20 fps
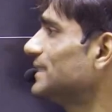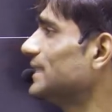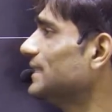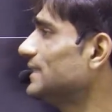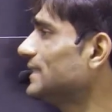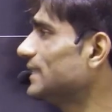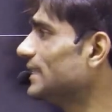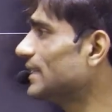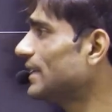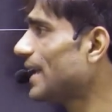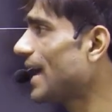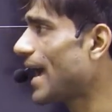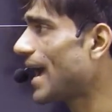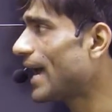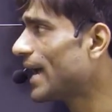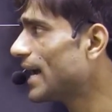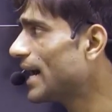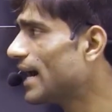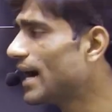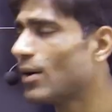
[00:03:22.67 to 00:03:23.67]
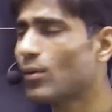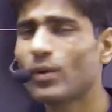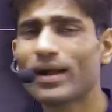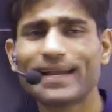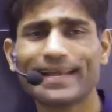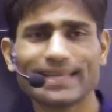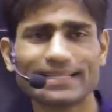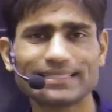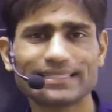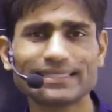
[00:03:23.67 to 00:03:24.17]
here.
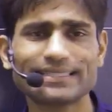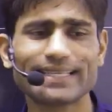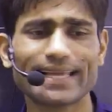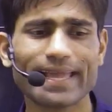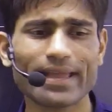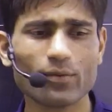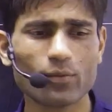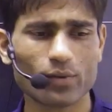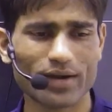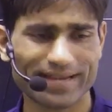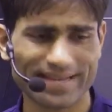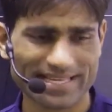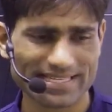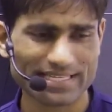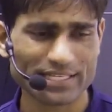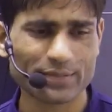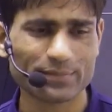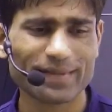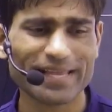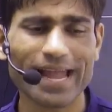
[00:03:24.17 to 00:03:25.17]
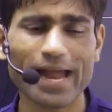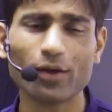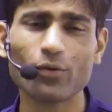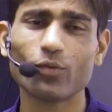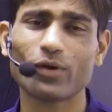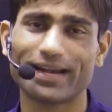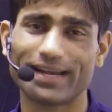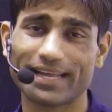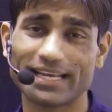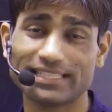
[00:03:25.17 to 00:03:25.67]
Vertices A, vertices B, and
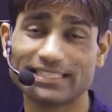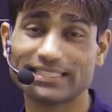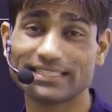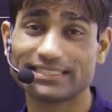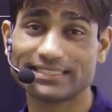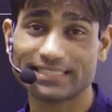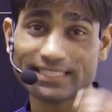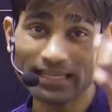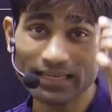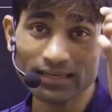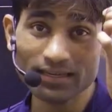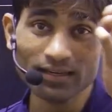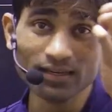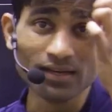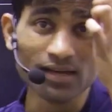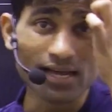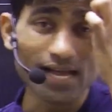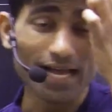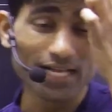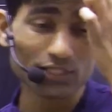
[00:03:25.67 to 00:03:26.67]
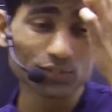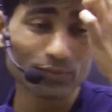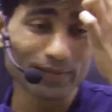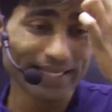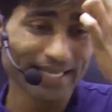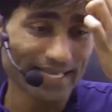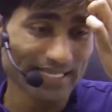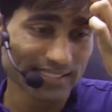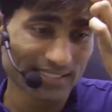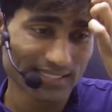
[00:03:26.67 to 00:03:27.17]
vertices C. As we
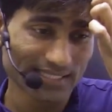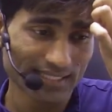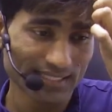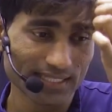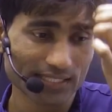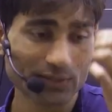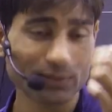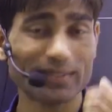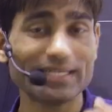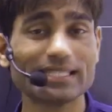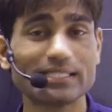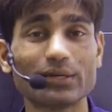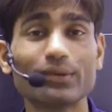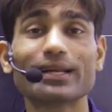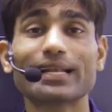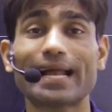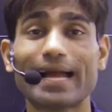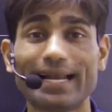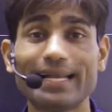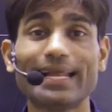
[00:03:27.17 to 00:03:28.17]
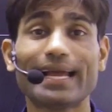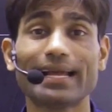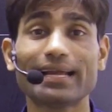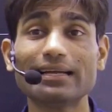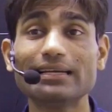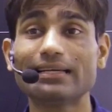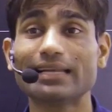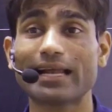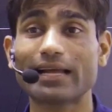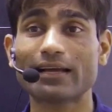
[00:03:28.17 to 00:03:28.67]
can see, this one is our right
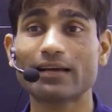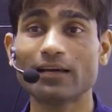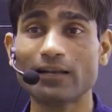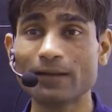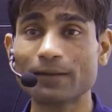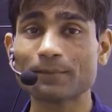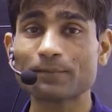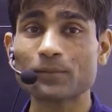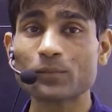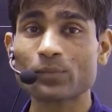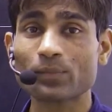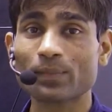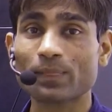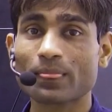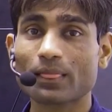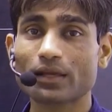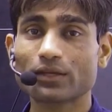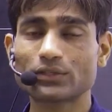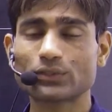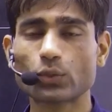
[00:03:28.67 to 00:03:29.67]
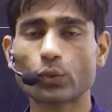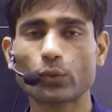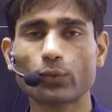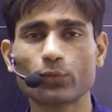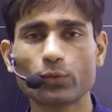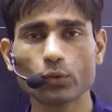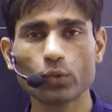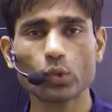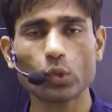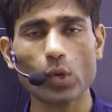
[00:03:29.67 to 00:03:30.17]
angle triangle. So if
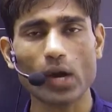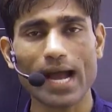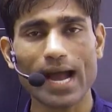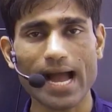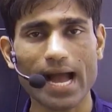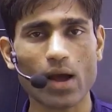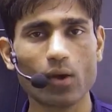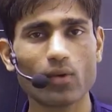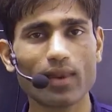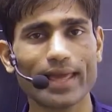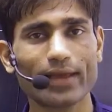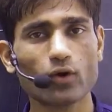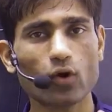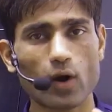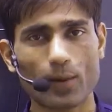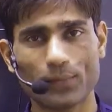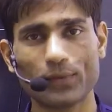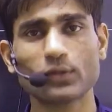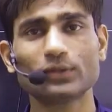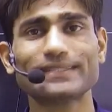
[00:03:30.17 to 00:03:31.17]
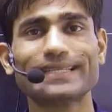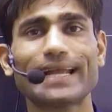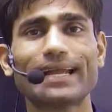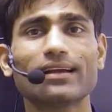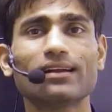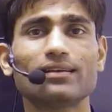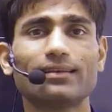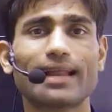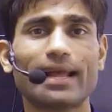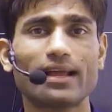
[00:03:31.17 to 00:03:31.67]
you do have like obtuse
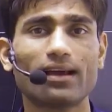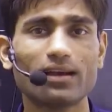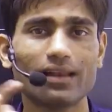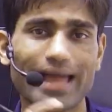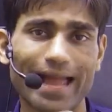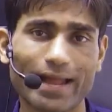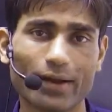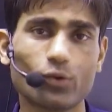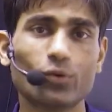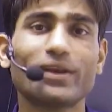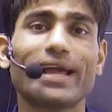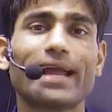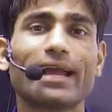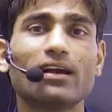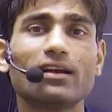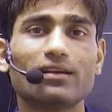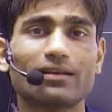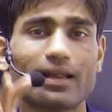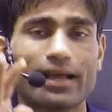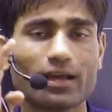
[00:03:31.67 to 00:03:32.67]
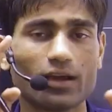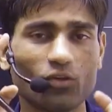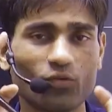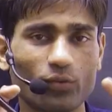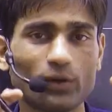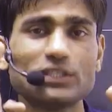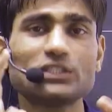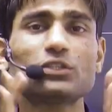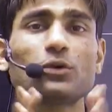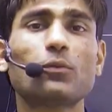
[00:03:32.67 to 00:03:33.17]
angle triangle, acute angle triangle,
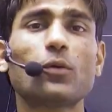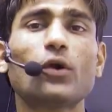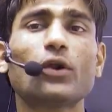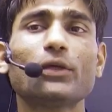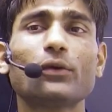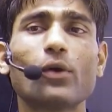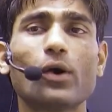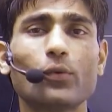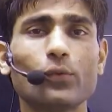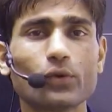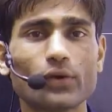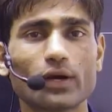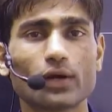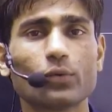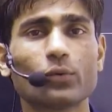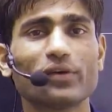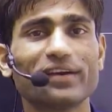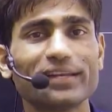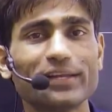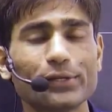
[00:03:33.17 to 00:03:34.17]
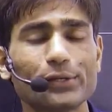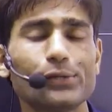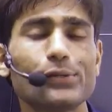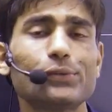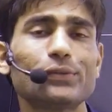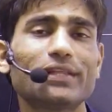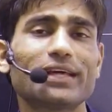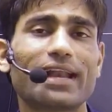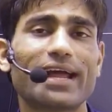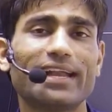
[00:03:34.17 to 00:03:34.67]
first of all you have to convert it into
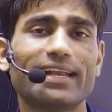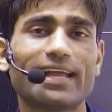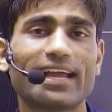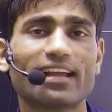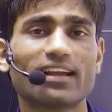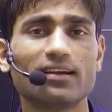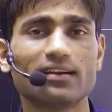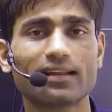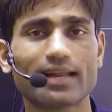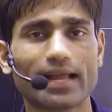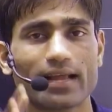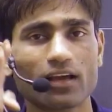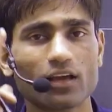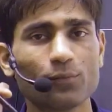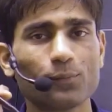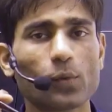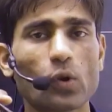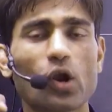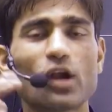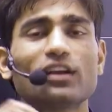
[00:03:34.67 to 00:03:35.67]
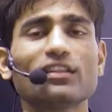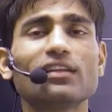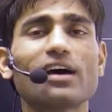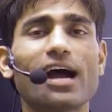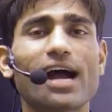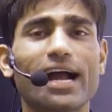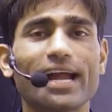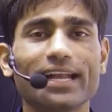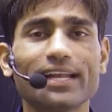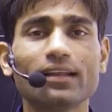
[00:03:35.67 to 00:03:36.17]
the right angle triangle, plot the
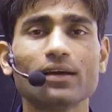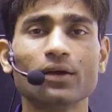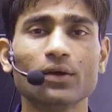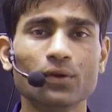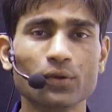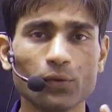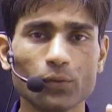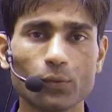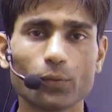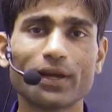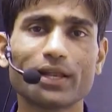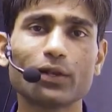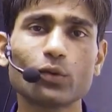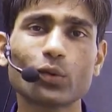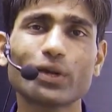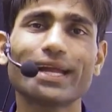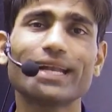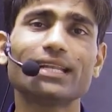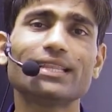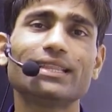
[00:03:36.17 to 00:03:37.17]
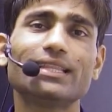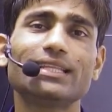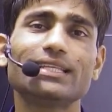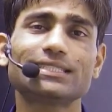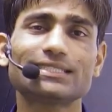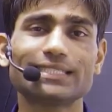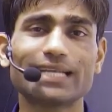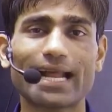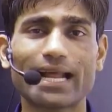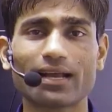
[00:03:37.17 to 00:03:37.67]
height where you get this
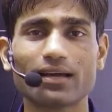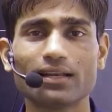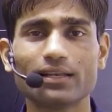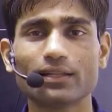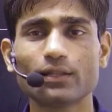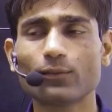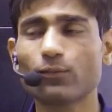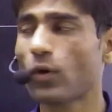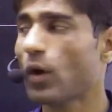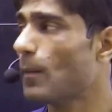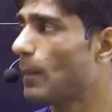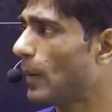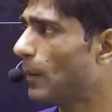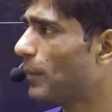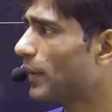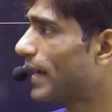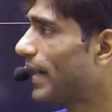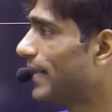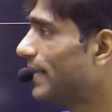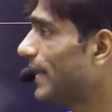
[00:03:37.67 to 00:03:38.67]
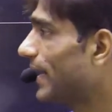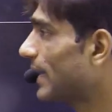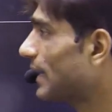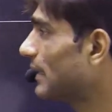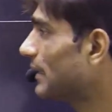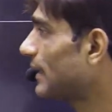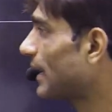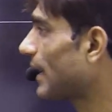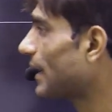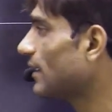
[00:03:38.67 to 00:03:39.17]
triangle in the form of a right angle
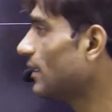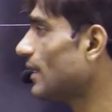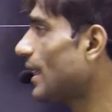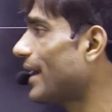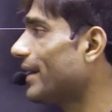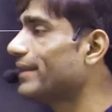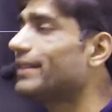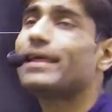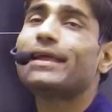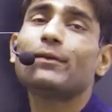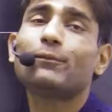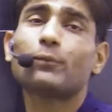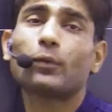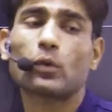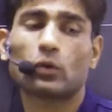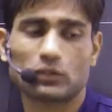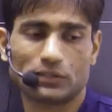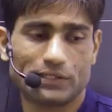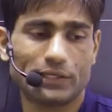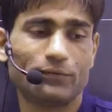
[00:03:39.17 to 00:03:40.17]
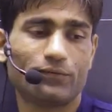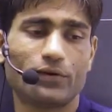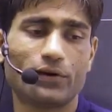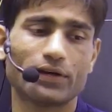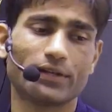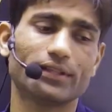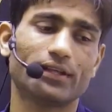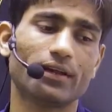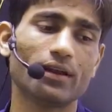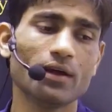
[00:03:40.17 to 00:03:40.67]
triangle, and then proceed
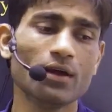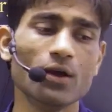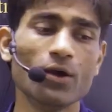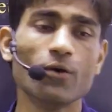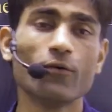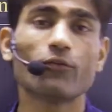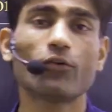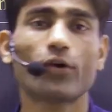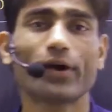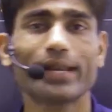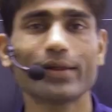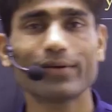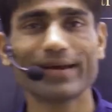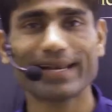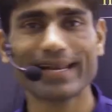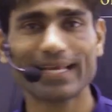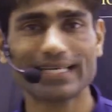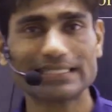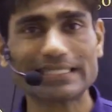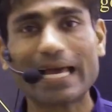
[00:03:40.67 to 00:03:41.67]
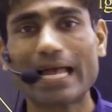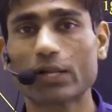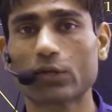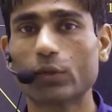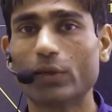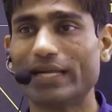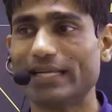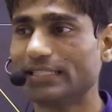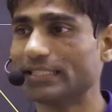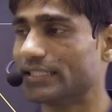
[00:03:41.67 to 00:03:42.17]
further for your next
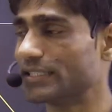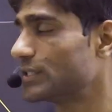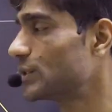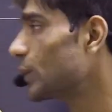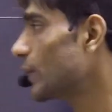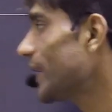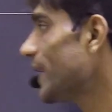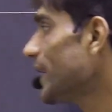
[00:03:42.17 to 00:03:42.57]
calculations. Okay,